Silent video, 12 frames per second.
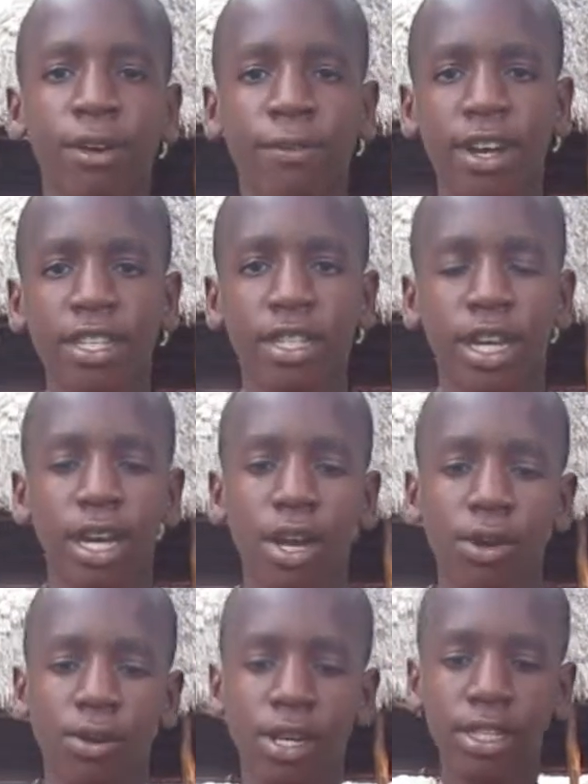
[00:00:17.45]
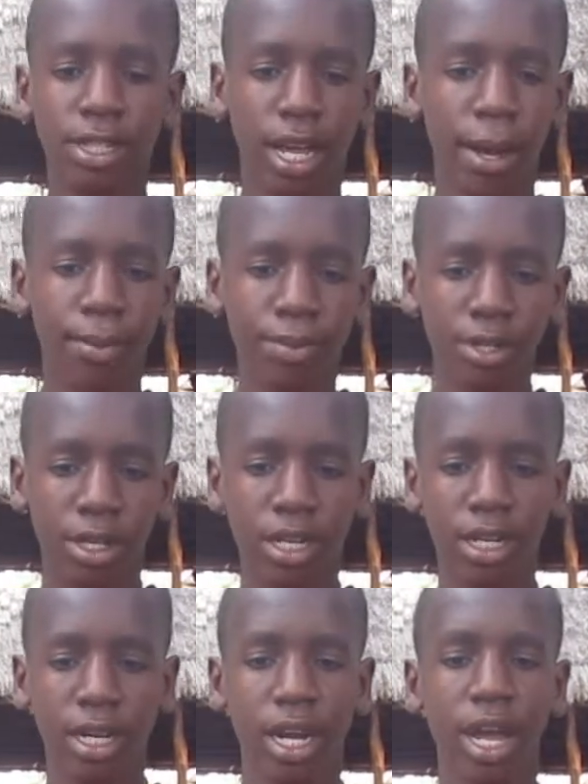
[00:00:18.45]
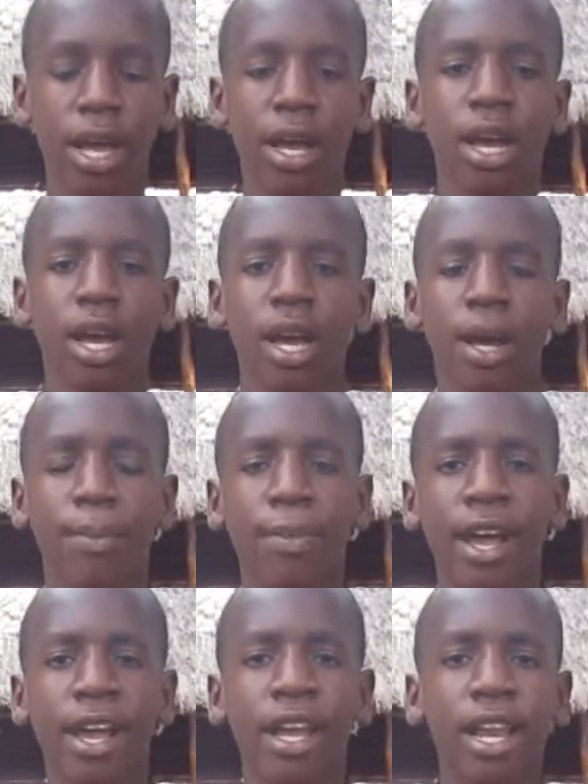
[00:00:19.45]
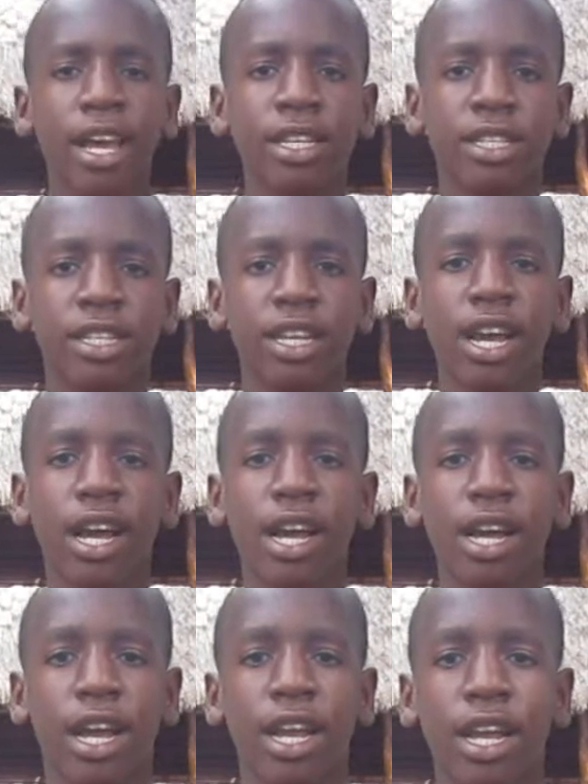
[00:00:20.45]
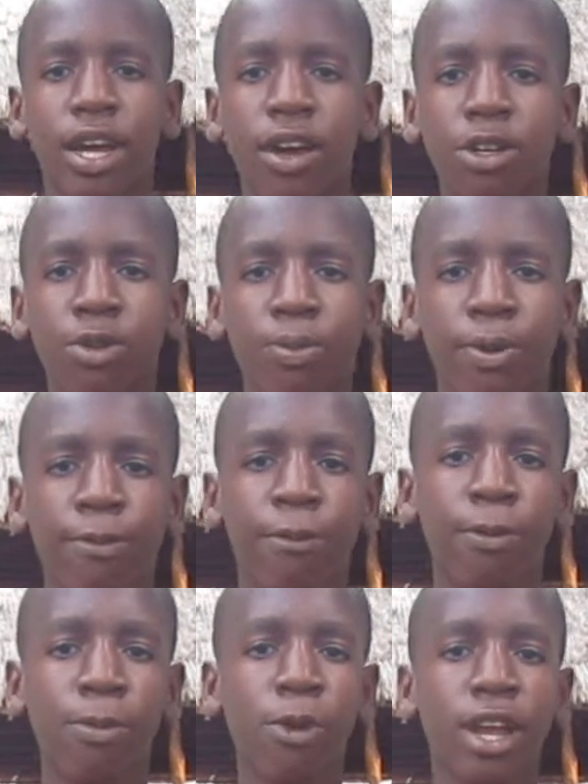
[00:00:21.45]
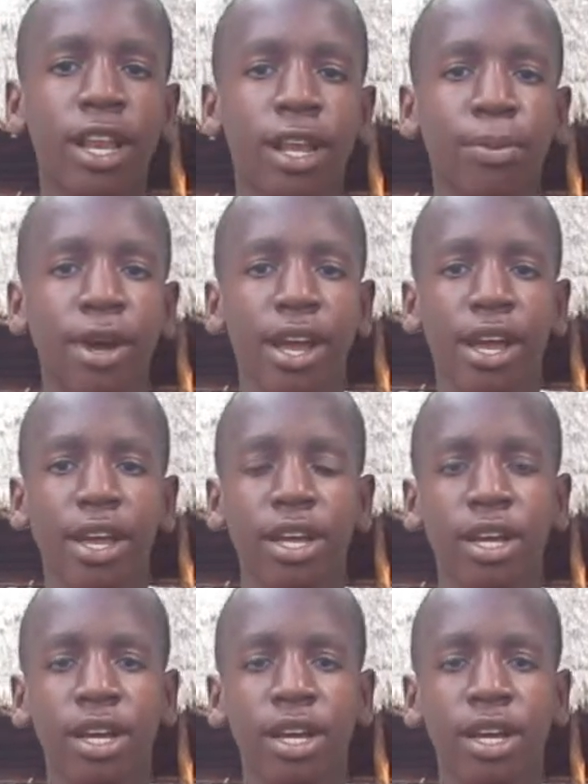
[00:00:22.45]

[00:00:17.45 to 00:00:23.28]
First, I want, I'm in my last year and I want to perform well in my,